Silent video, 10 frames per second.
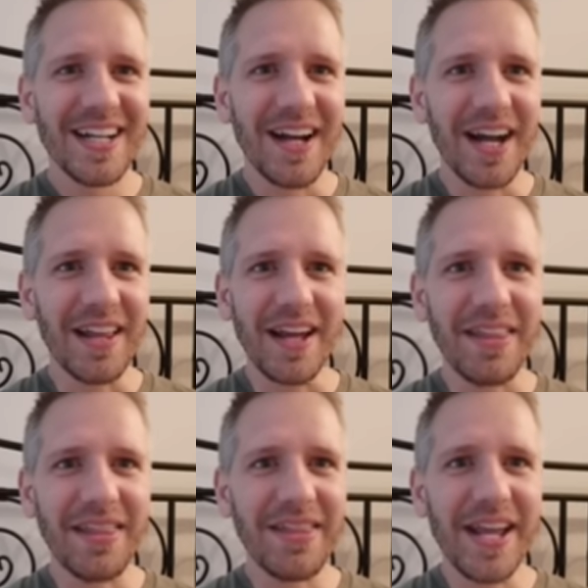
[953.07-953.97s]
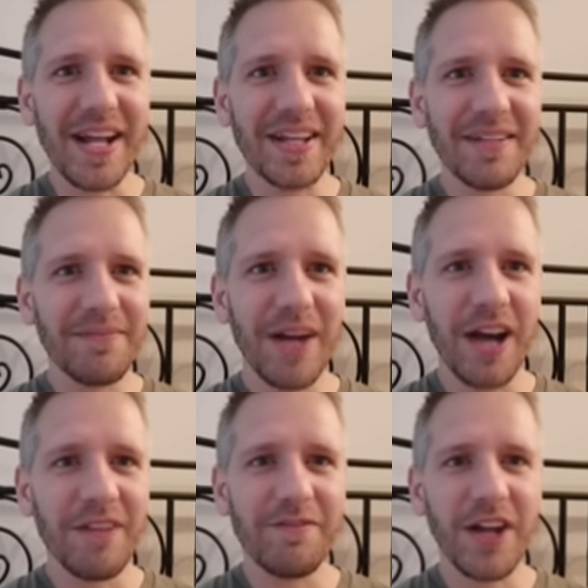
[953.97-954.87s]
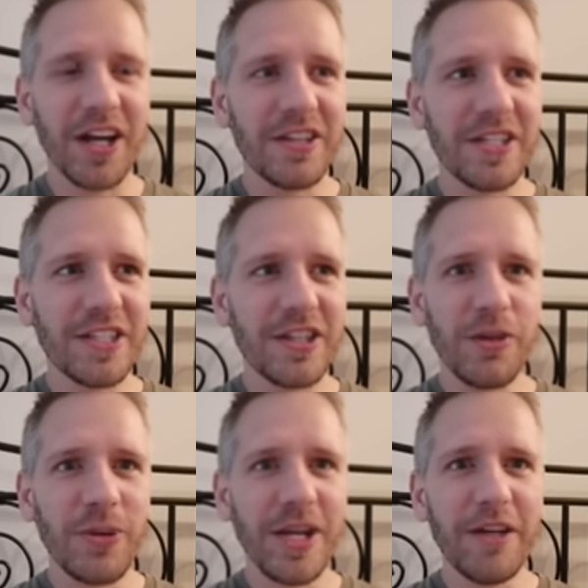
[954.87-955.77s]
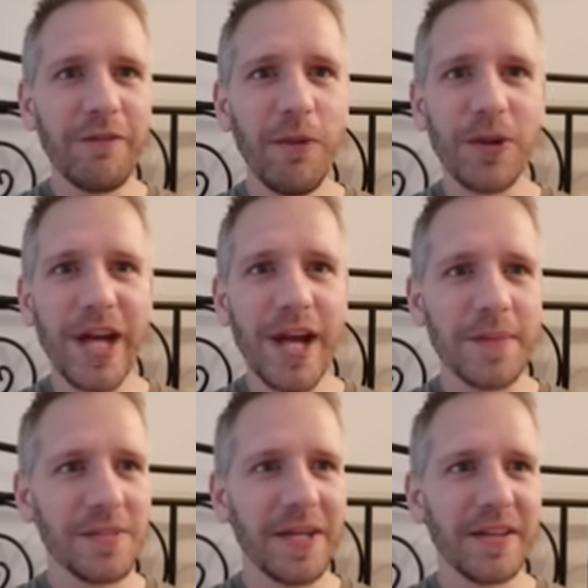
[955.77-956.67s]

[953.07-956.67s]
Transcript: I think I've got at least 3 to 4 times as many